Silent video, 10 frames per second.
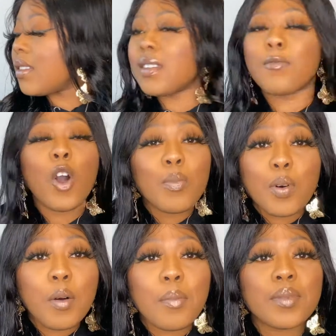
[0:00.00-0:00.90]
The frog
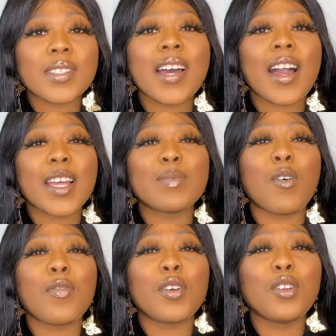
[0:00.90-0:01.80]
pumps targets
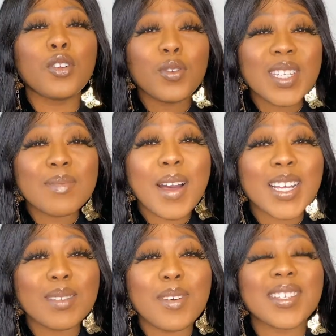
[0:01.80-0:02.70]
both the gluteus
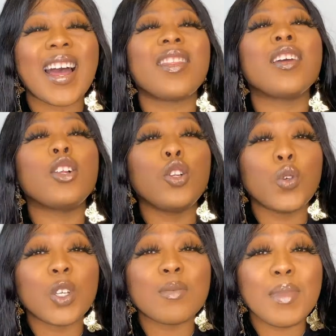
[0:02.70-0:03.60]
maximus and the
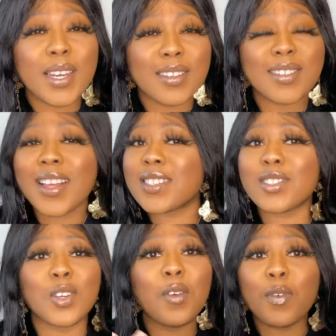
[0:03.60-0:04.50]
gluteus medius. That's
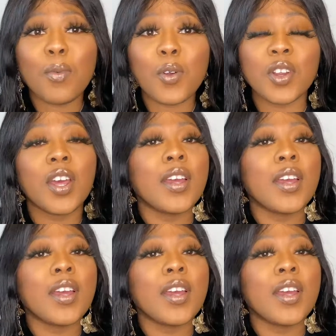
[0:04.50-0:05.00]
2 for 1.